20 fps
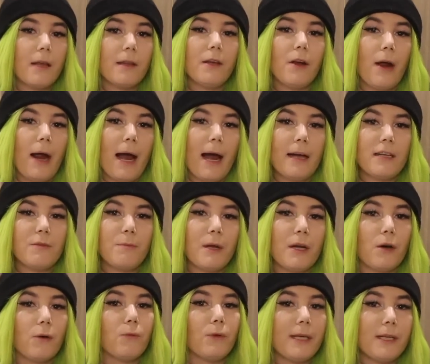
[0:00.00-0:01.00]
There has
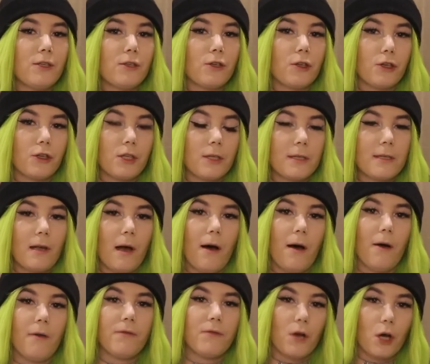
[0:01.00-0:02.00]
been a resurgence
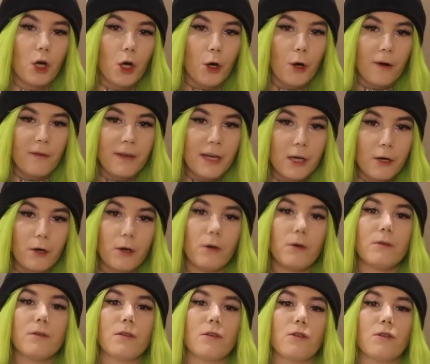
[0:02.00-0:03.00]
of the curvy
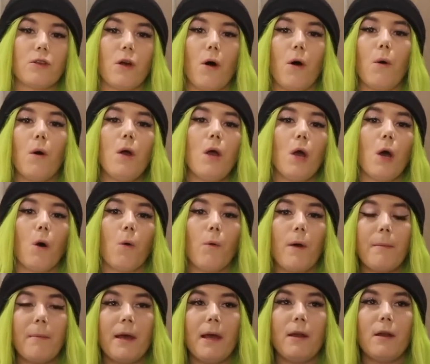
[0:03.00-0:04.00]
girls, so
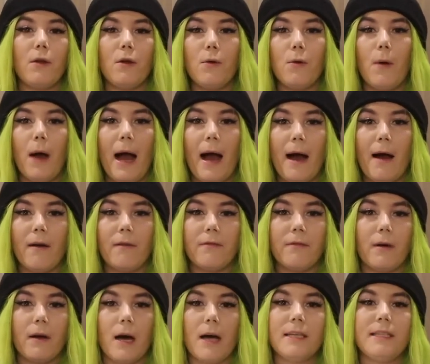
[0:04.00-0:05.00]
women who
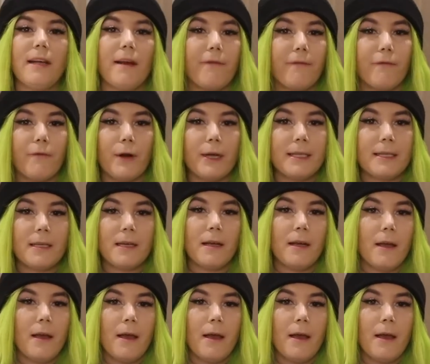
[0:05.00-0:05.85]
have a different